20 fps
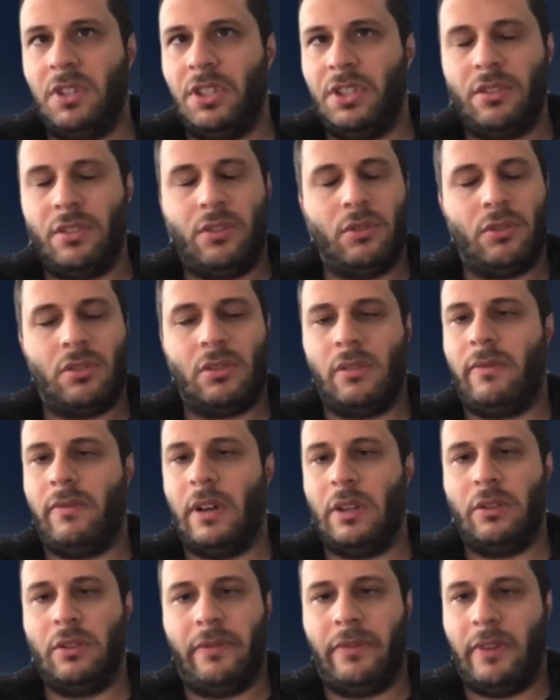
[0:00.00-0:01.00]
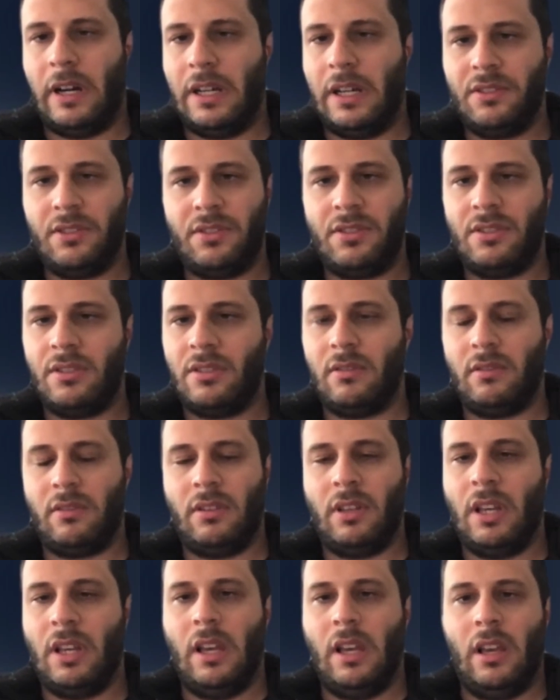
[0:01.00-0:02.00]
institutional fund of funds.
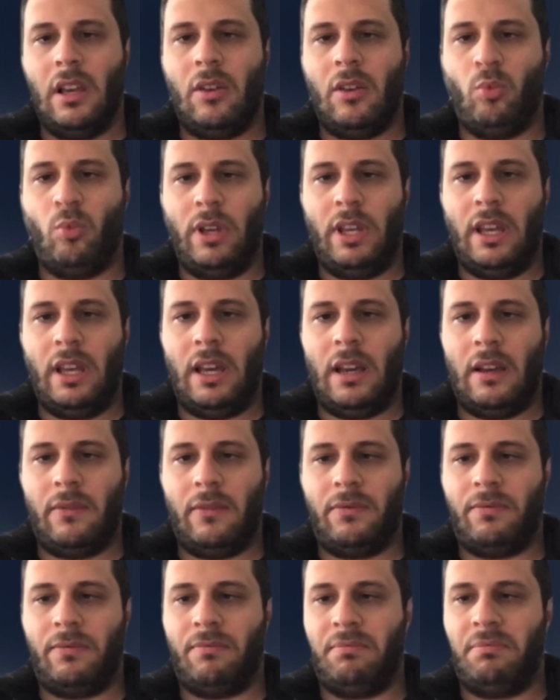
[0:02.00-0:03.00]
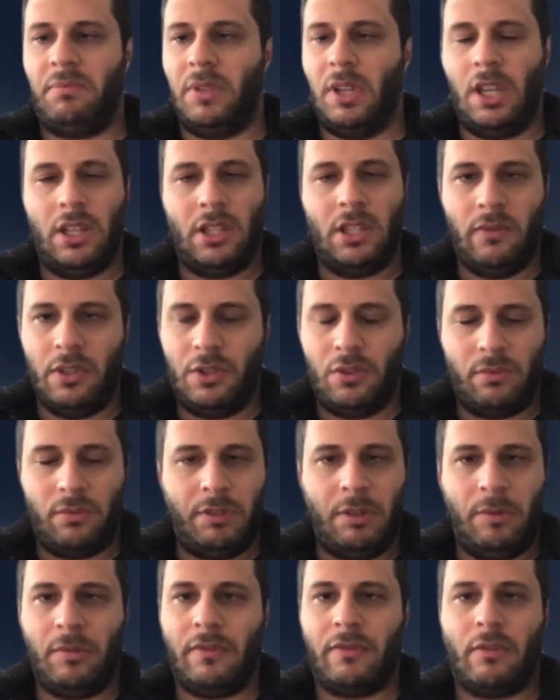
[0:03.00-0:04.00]
We have individual
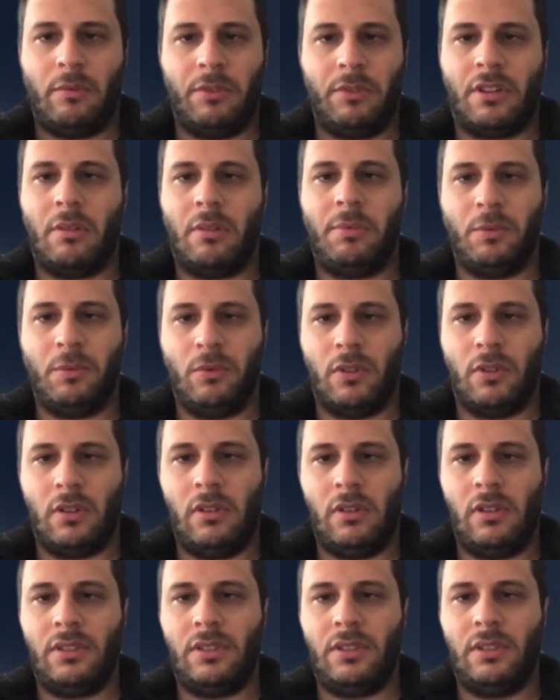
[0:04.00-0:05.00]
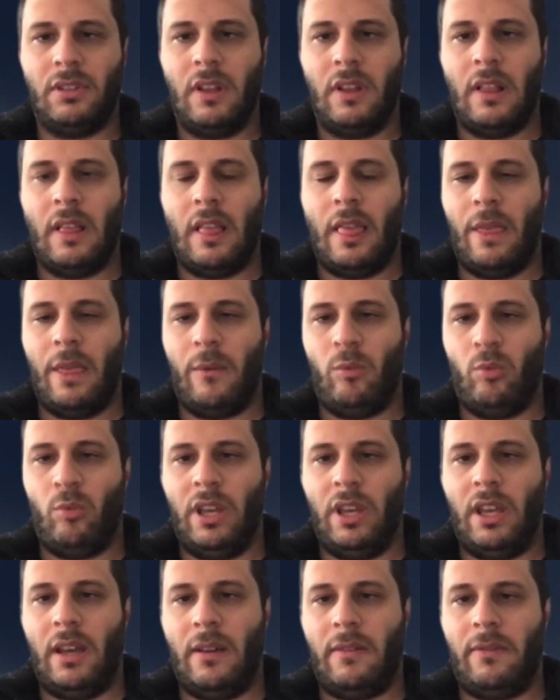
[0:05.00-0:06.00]
people from the crypto world.
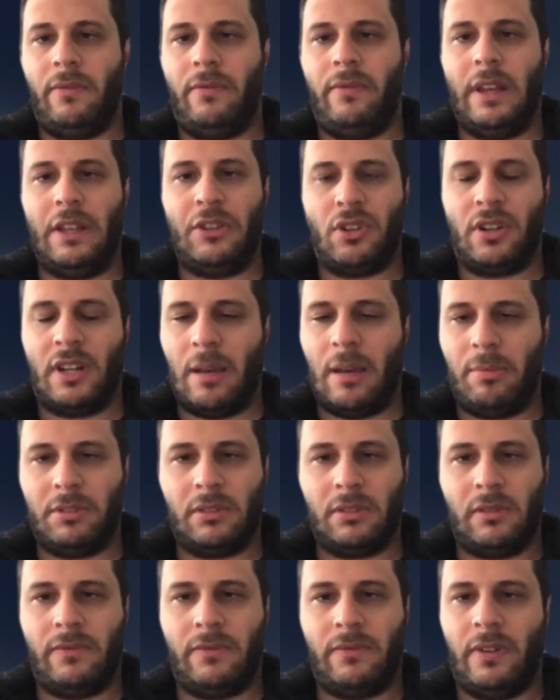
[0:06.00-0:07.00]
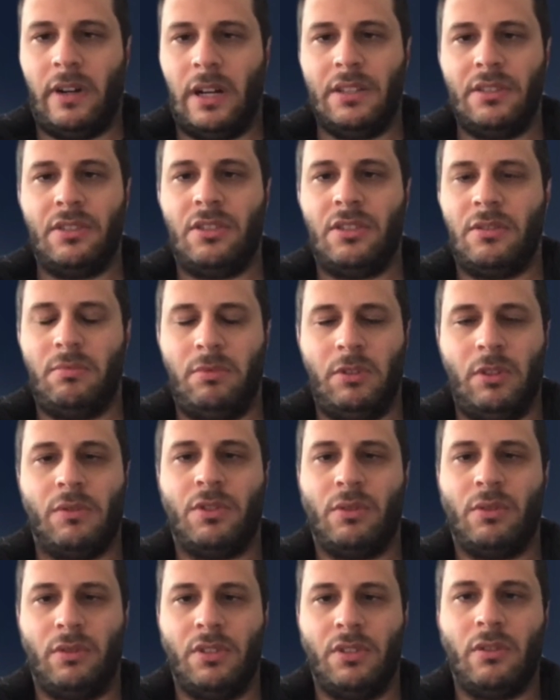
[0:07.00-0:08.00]
We have venture capital funds,
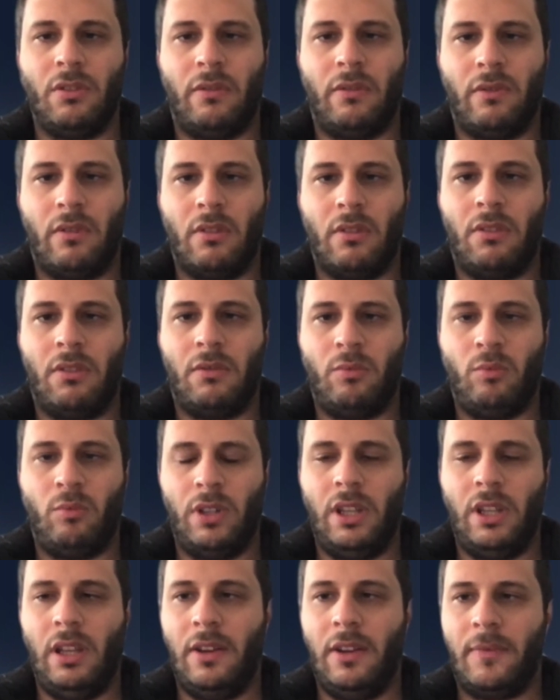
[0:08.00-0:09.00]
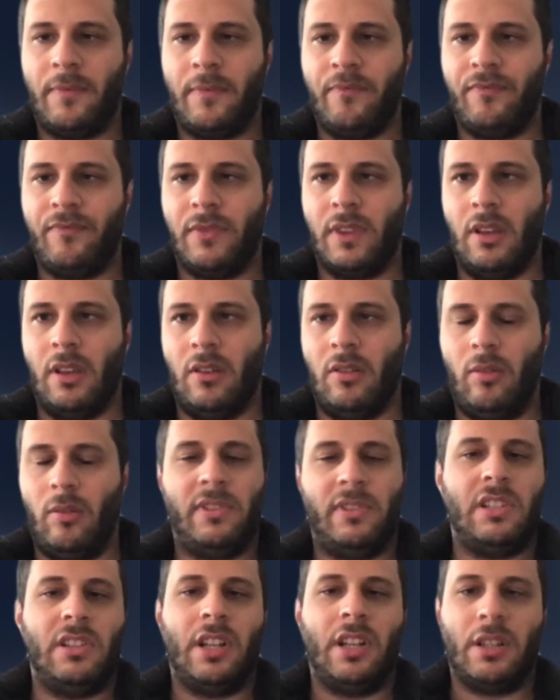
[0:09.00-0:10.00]
so on and so forth. We
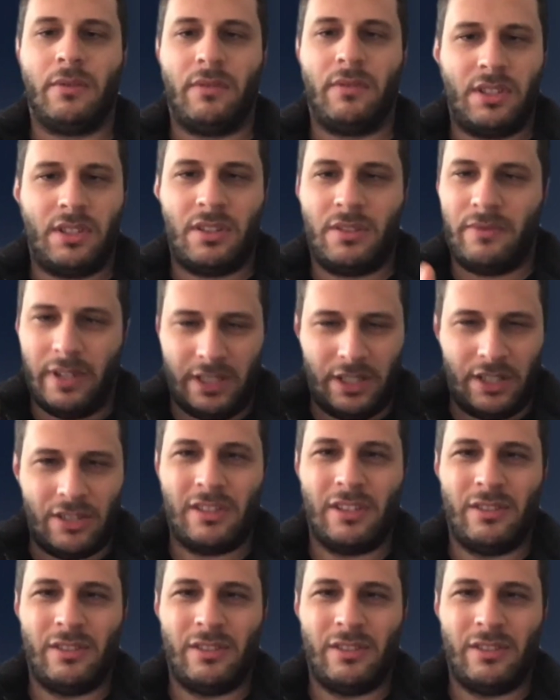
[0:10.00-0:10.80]
obviously, none of this is financial